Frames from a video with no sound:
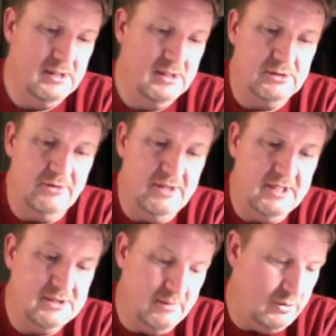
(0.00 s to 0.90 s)
So the
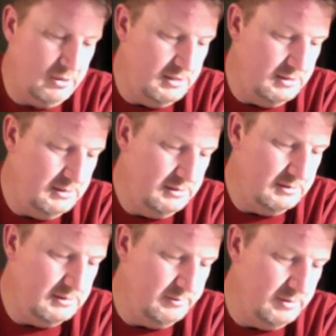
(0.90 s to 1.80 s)
next number
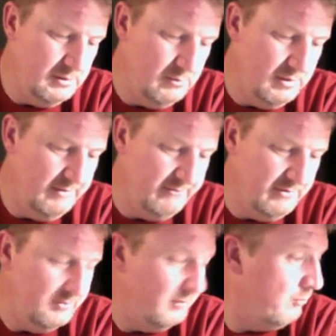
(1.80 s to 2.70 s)
is, let me get away
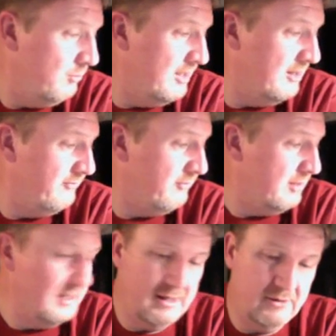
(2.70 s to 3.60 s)
from the red for
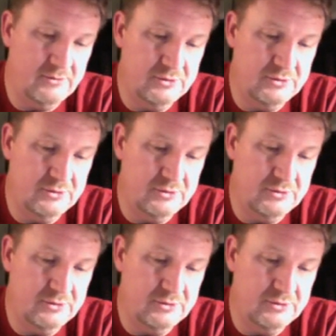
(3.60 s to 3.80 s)
right now,